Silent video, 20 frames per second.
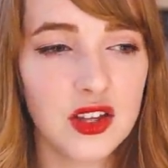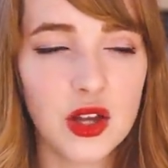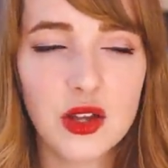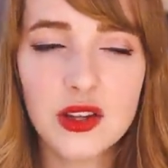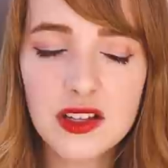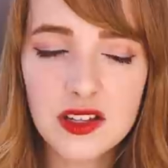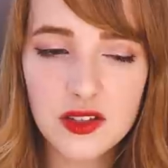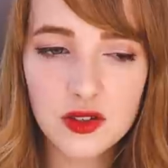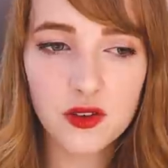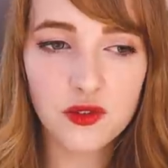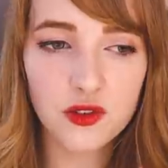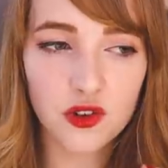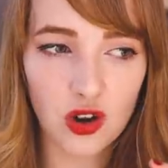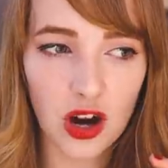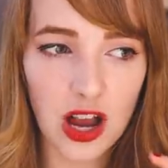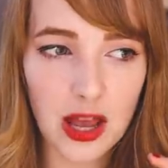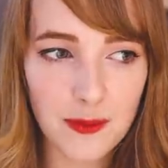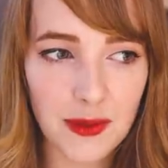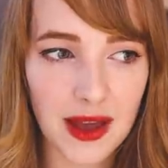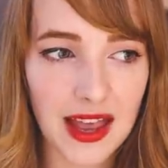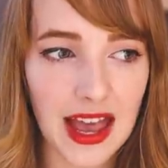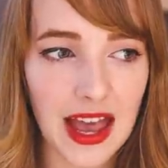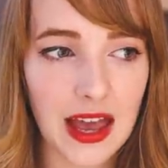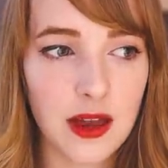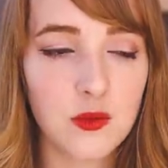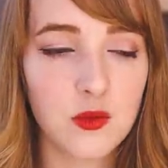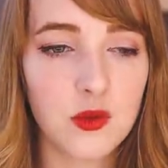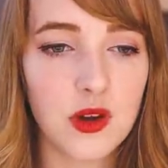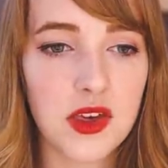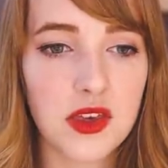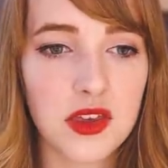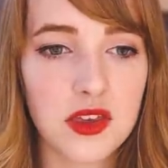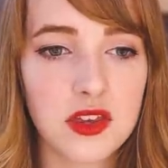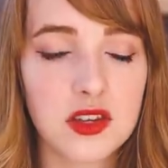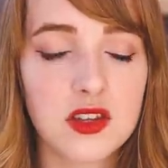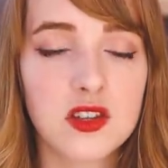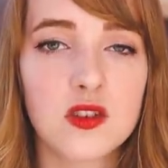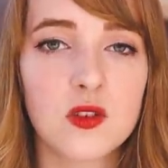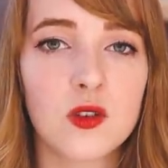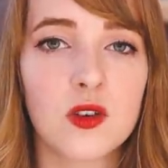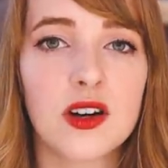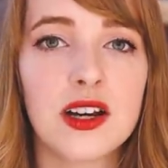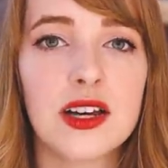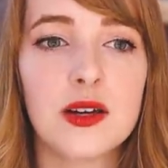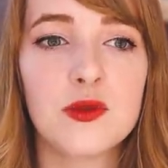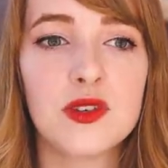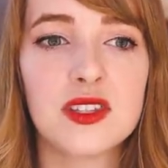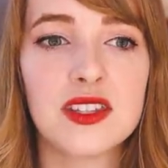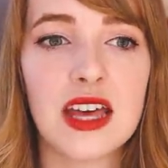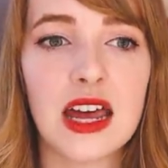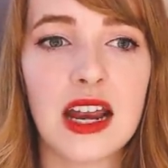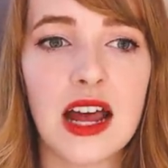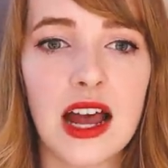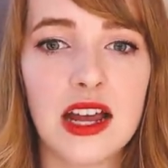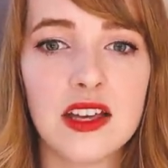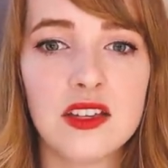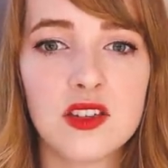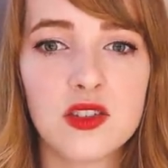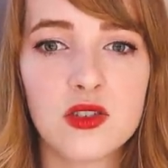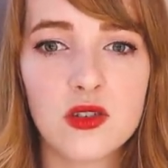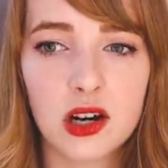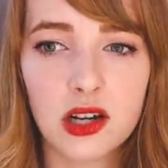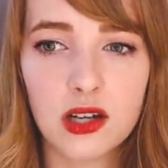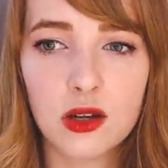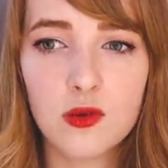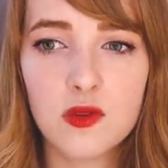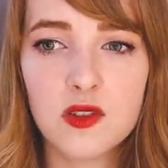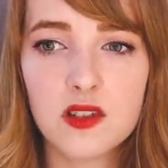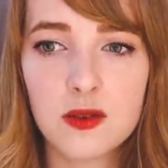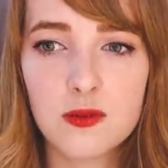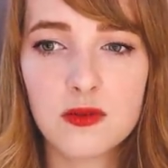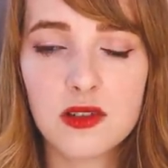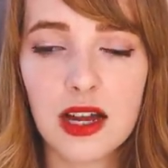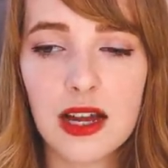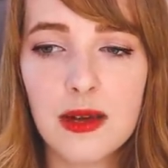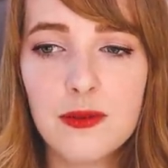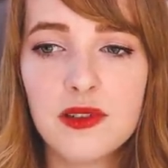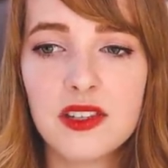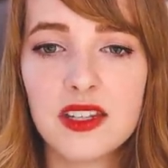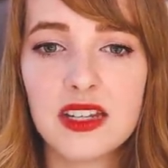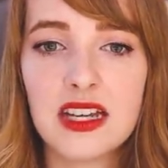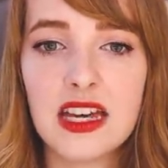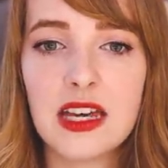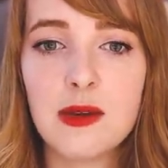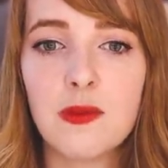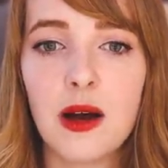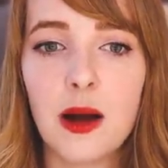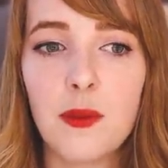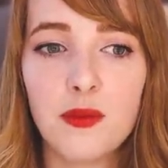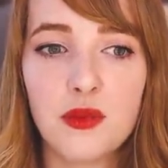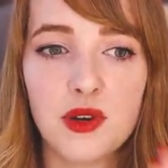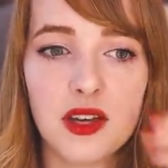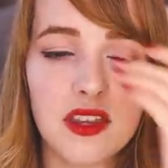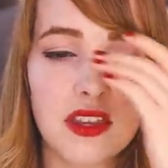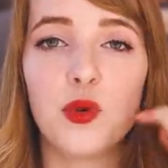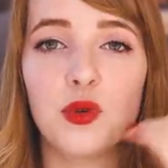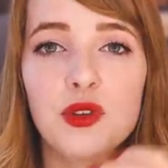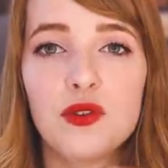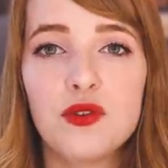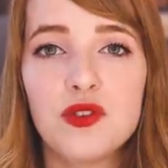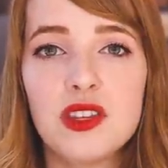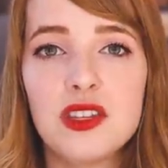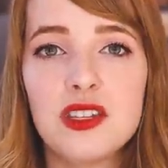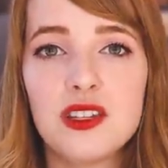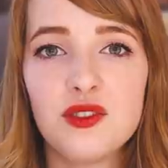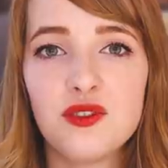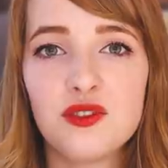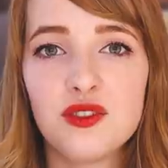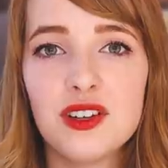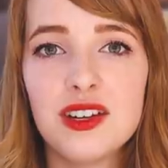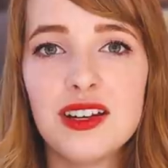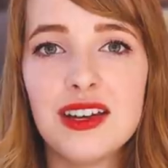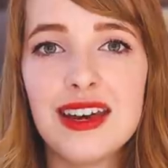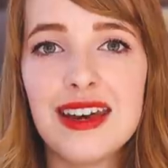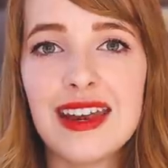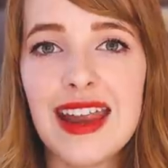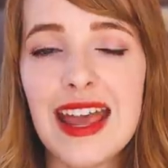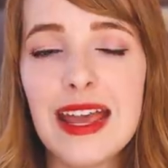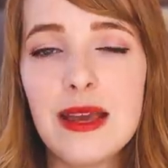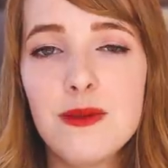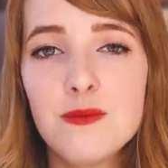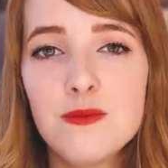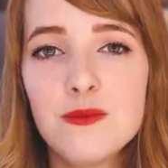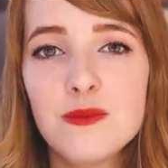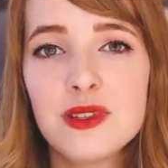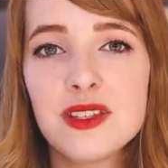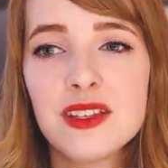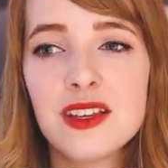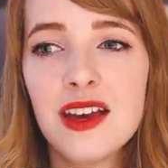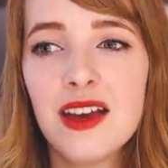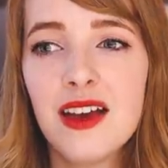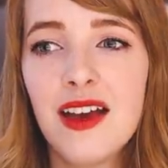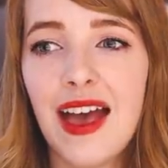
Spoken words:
The only sort of gripe I had with the story was that I struggled sometimes to keep up with all of the different names,